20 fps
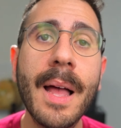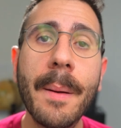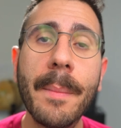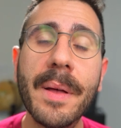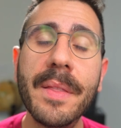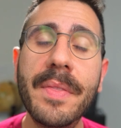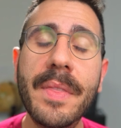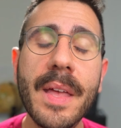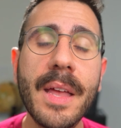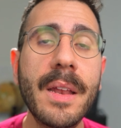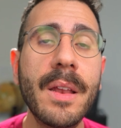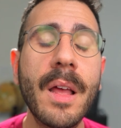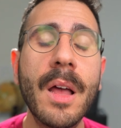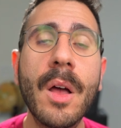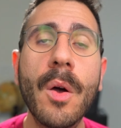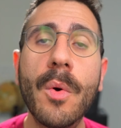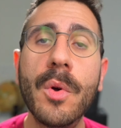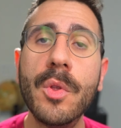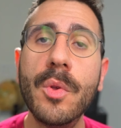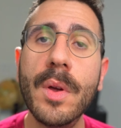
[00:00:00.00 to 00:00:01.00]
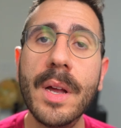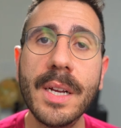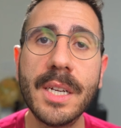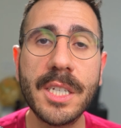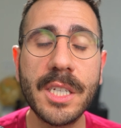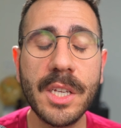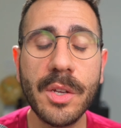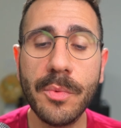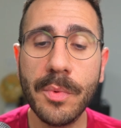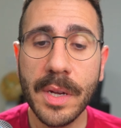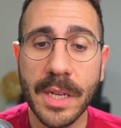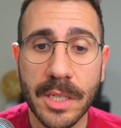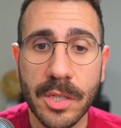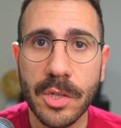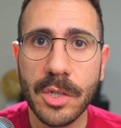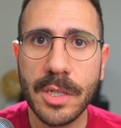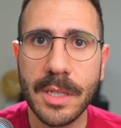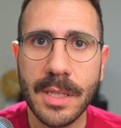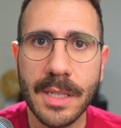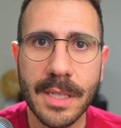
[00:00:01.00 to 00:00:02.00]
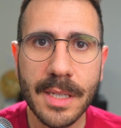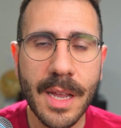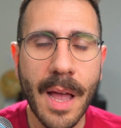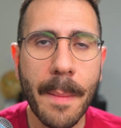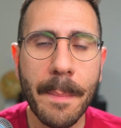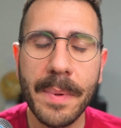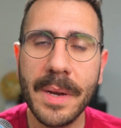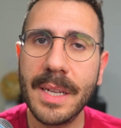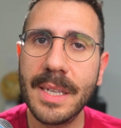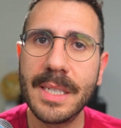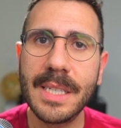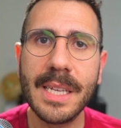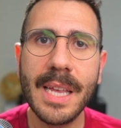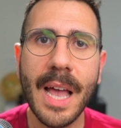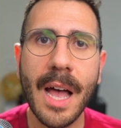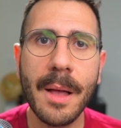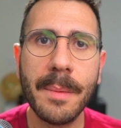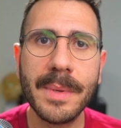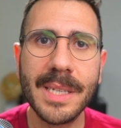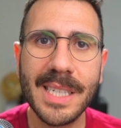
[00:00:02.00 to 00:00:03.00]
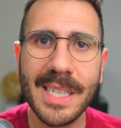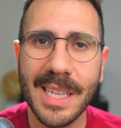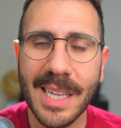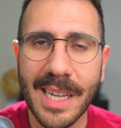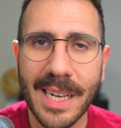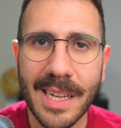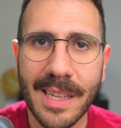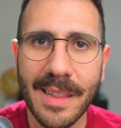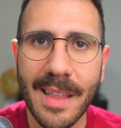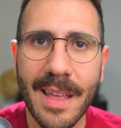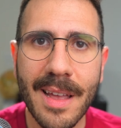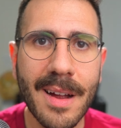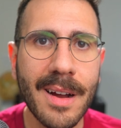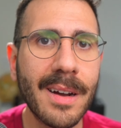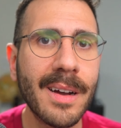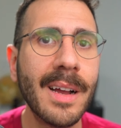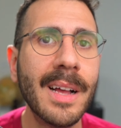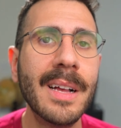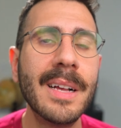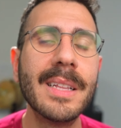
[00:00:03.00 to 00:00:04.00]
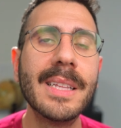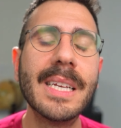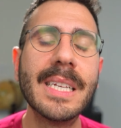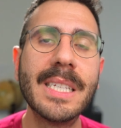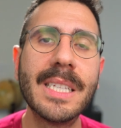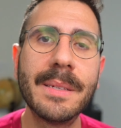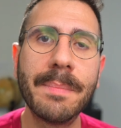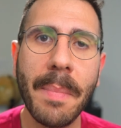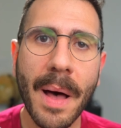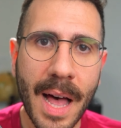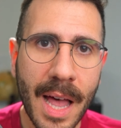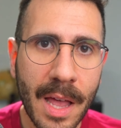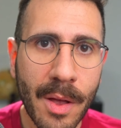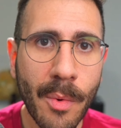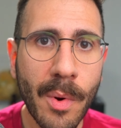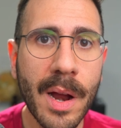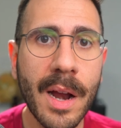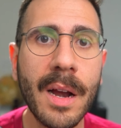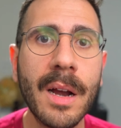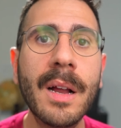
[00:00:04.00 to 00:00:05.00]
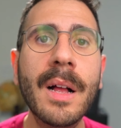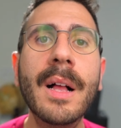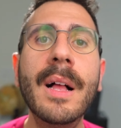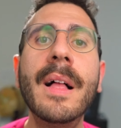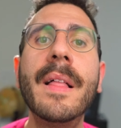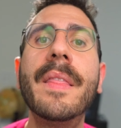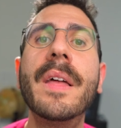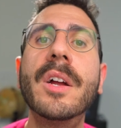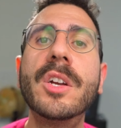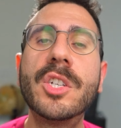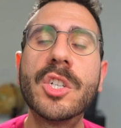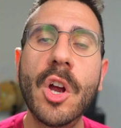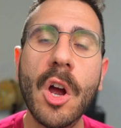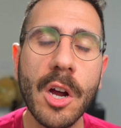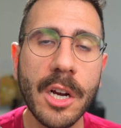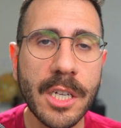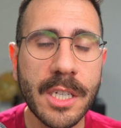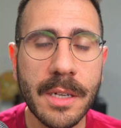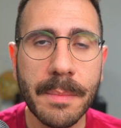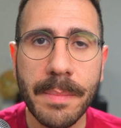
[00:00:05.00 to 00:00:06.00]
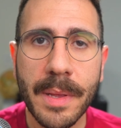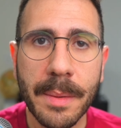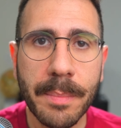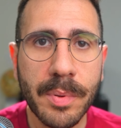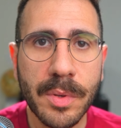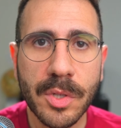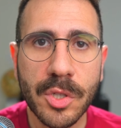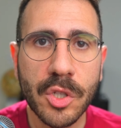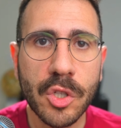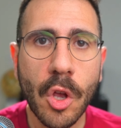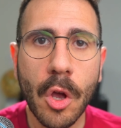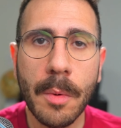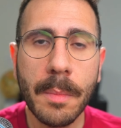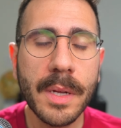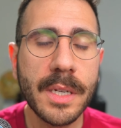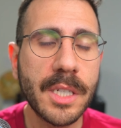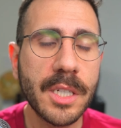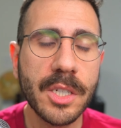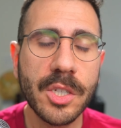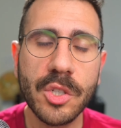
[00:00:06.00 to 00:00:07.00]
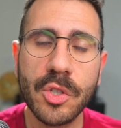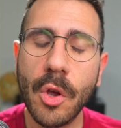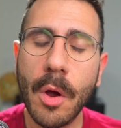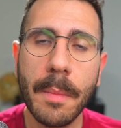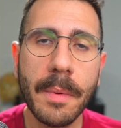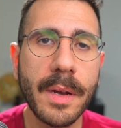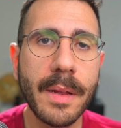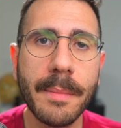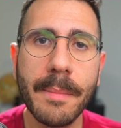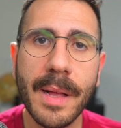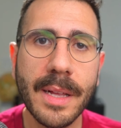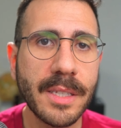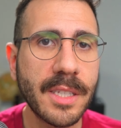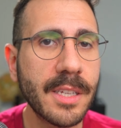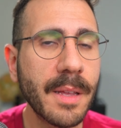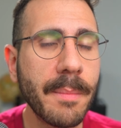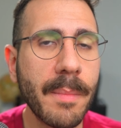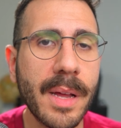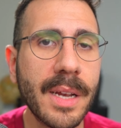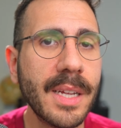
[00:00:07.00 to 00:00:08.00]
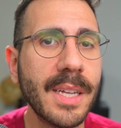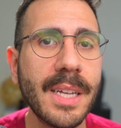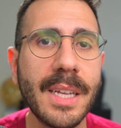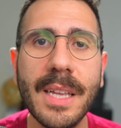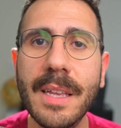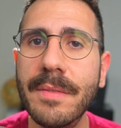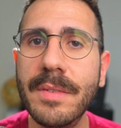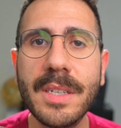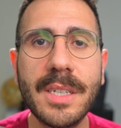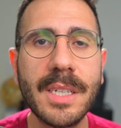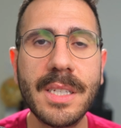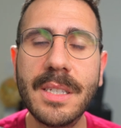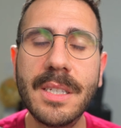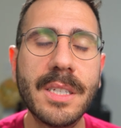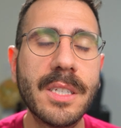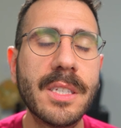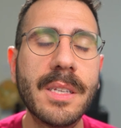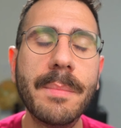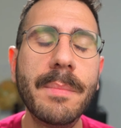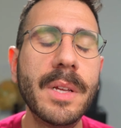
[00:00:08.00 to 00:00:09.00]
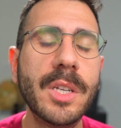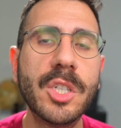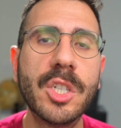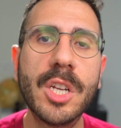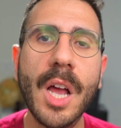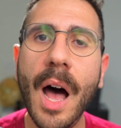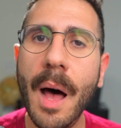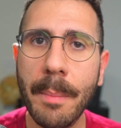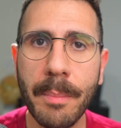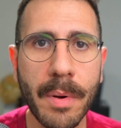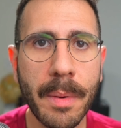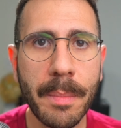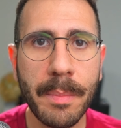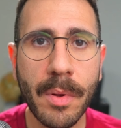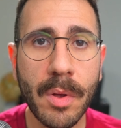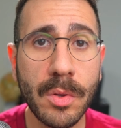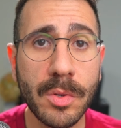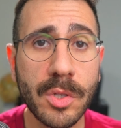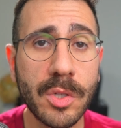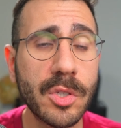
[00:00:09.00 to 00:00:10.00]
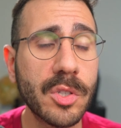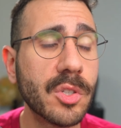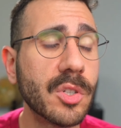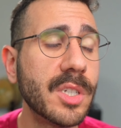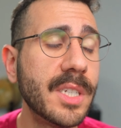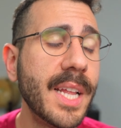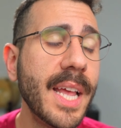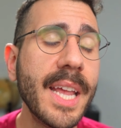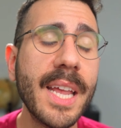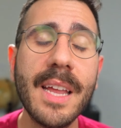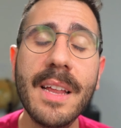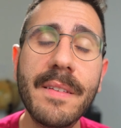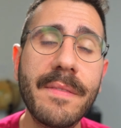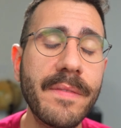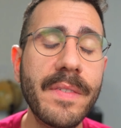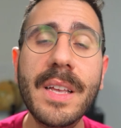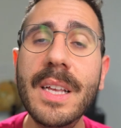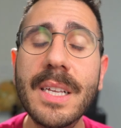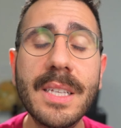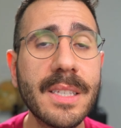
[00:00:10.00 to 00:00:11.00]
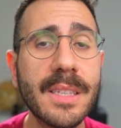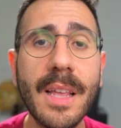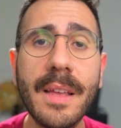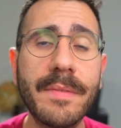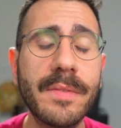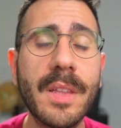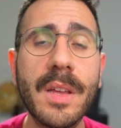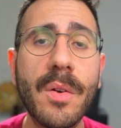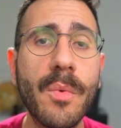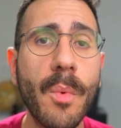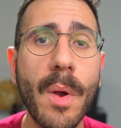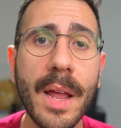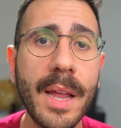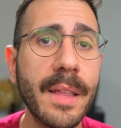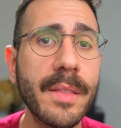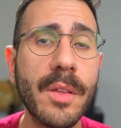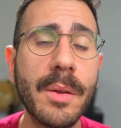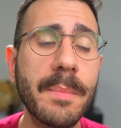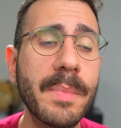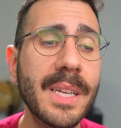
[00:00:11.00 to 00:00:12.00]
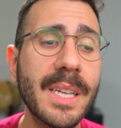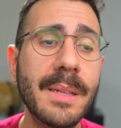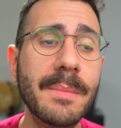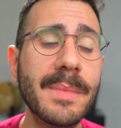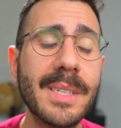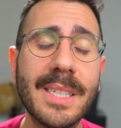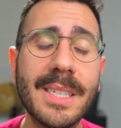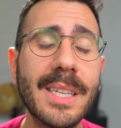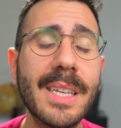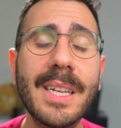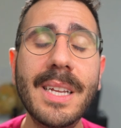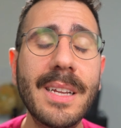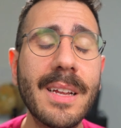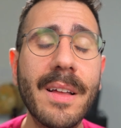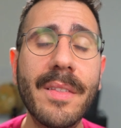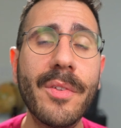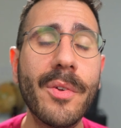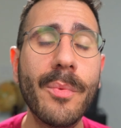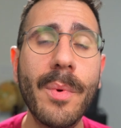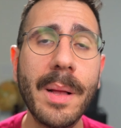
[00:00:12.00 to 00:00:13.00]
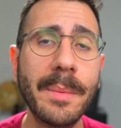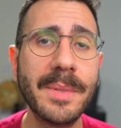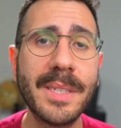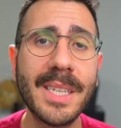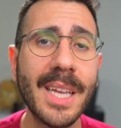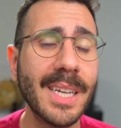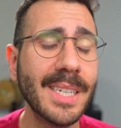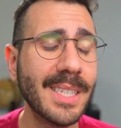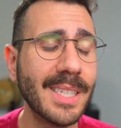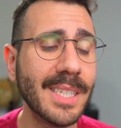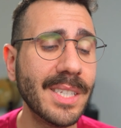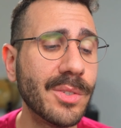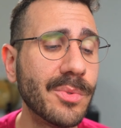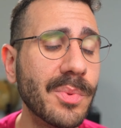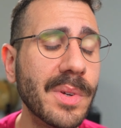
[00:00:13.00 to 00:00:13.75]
But then when you actually research this company, see how misleading they are, the spyware, they're charging people so much exorbitant amounts of money, even just to submit job proposals. They're taking fees left and right, and they're being misleading on their websites. It's